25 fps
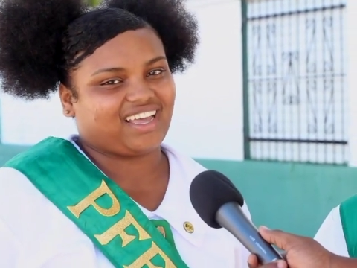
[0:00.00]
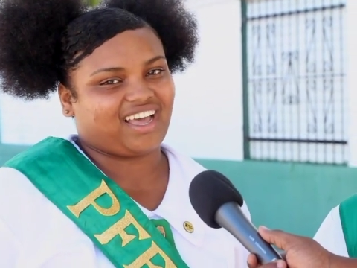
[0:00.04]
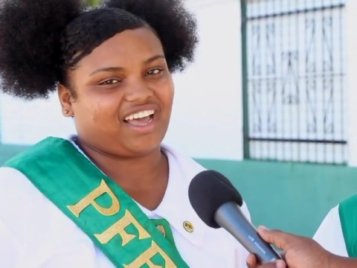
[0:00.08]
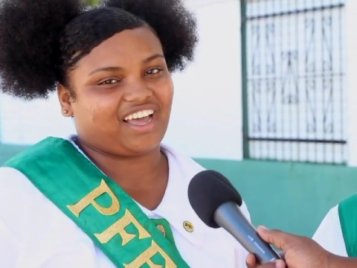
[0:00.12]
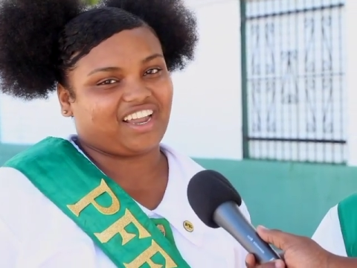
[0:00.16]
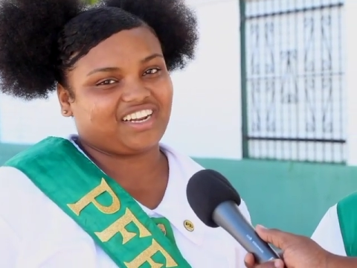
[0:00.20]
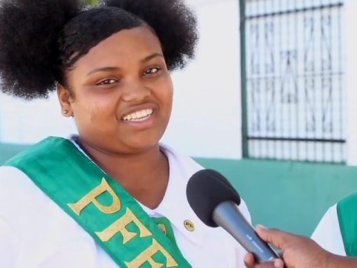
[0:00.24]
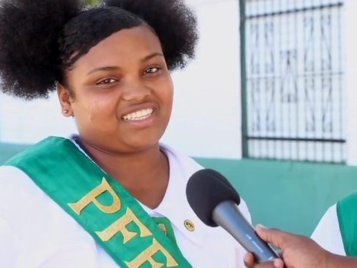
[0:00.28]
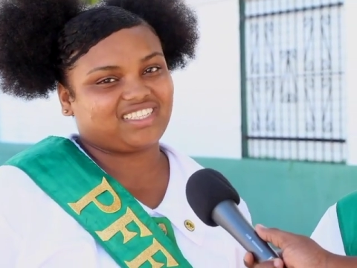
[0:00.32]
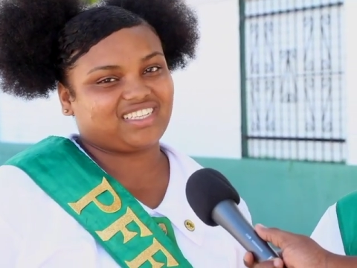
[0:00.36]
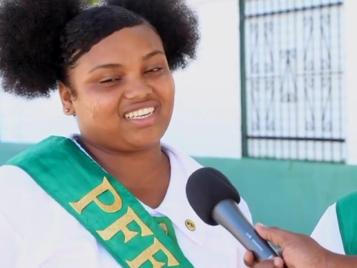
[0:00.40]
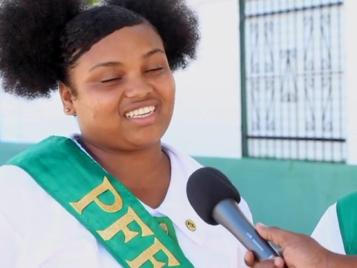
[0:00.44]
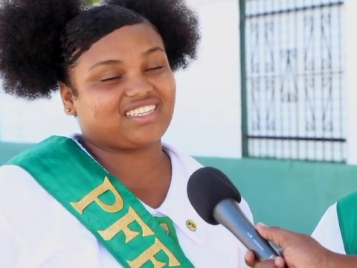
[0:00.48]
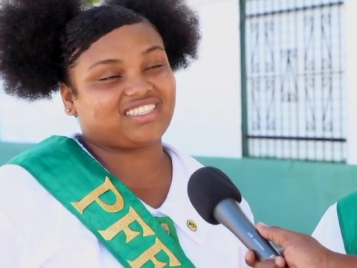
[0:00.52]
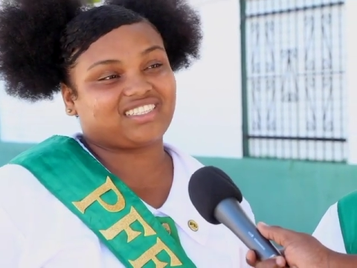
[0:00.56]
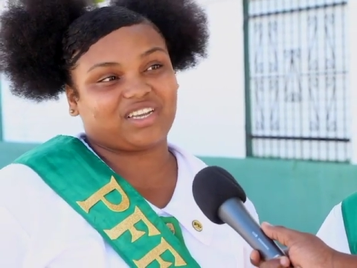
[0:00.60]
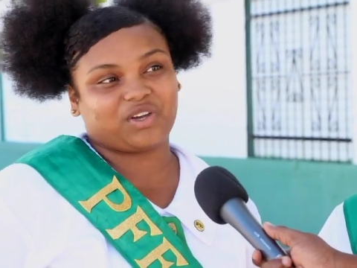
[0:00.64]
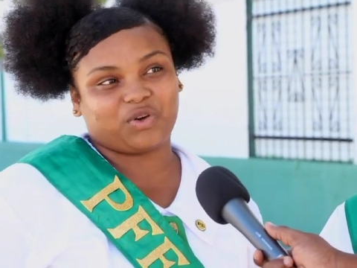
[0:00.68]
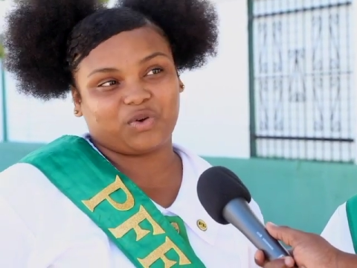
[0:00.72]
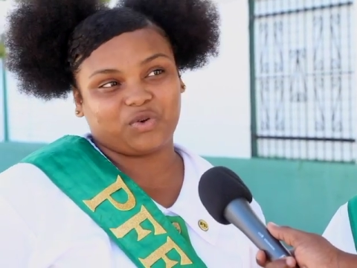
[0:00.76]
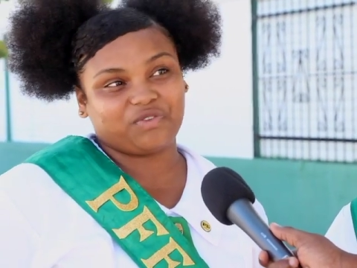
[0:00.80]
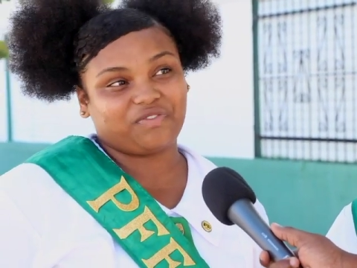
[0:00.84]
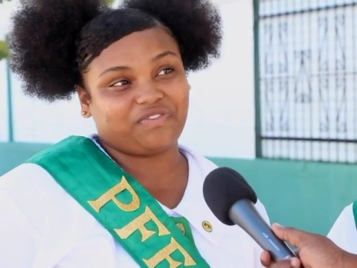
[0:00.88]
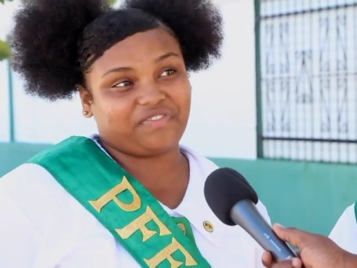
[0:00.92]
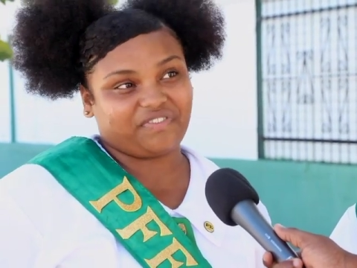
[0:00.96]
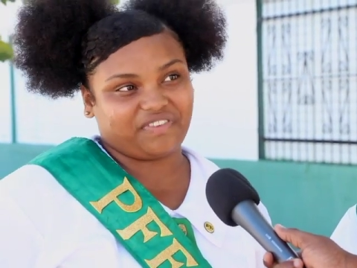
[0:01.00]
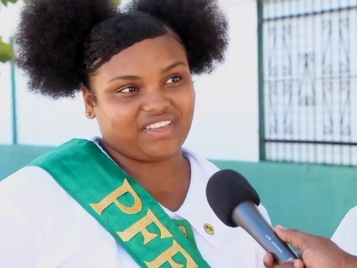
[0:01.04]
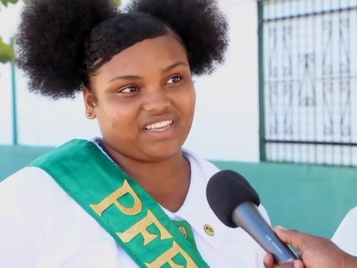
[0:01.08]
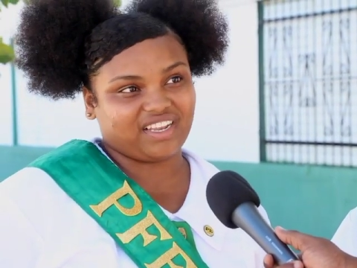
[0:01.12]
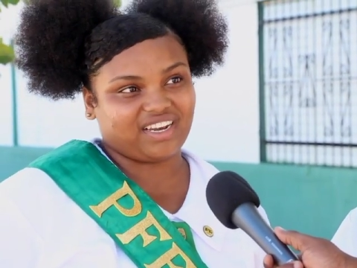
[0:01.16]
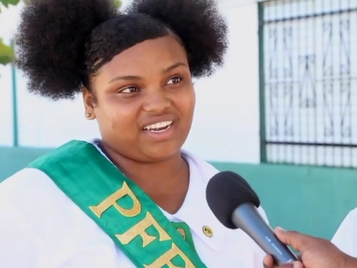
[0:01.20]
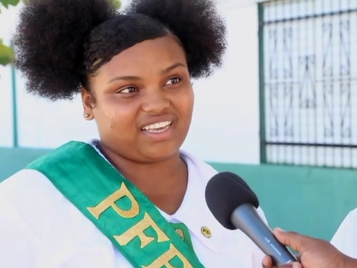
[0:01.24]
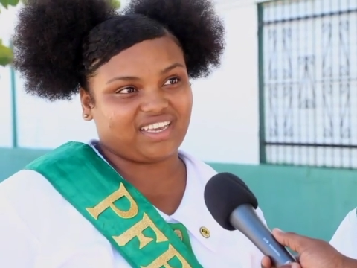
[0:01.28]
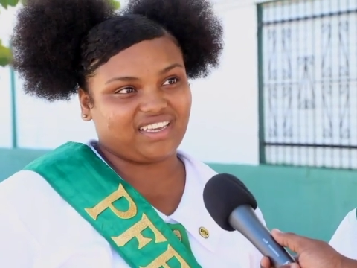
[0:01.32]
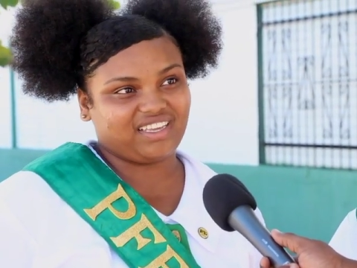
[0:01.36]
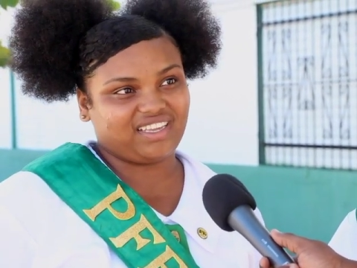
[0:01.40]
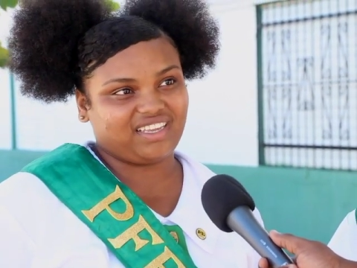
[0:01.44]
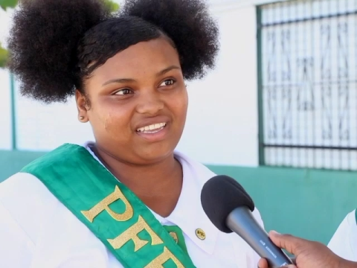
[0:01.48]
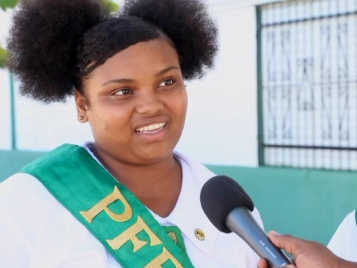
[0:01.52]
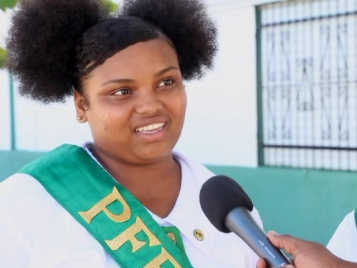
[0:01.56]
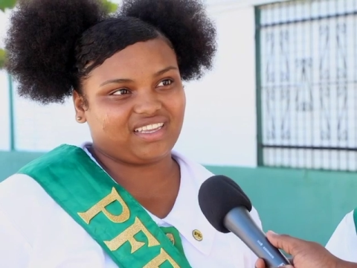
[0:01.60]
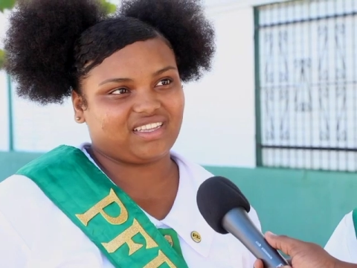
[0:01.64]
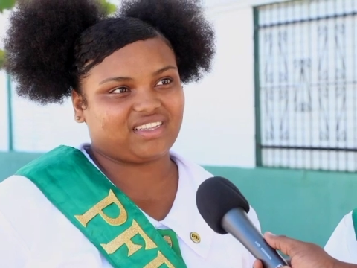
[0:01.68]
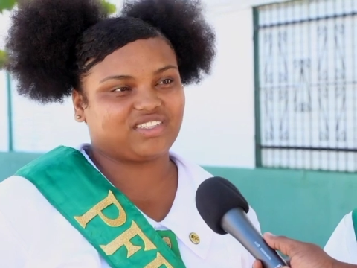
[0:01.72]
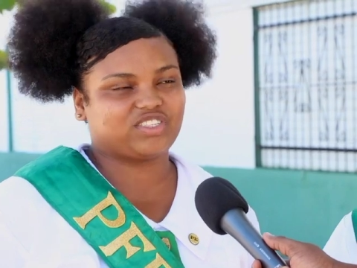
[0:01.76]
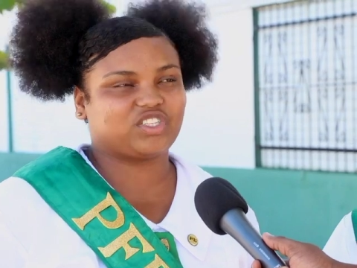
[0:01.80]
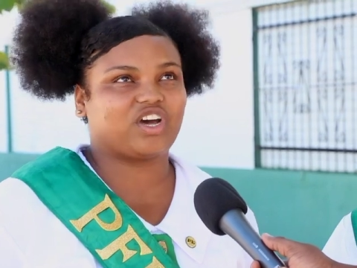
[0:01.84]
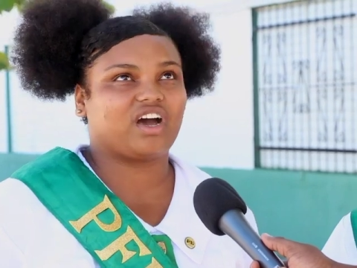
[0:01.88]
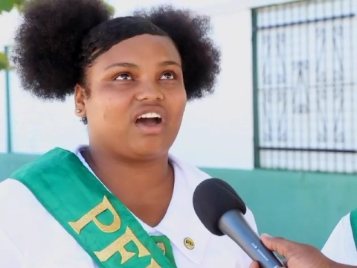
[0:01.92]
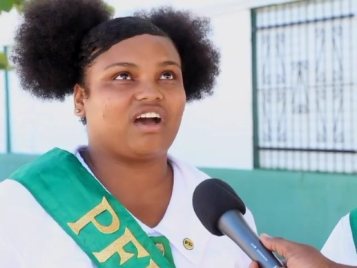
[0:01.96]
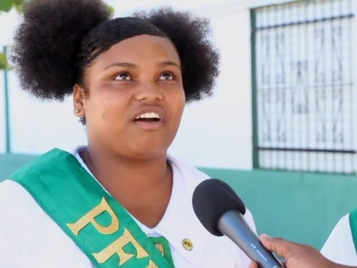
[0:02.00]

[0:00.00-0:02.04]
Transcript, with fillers: honestly it's a good feeling to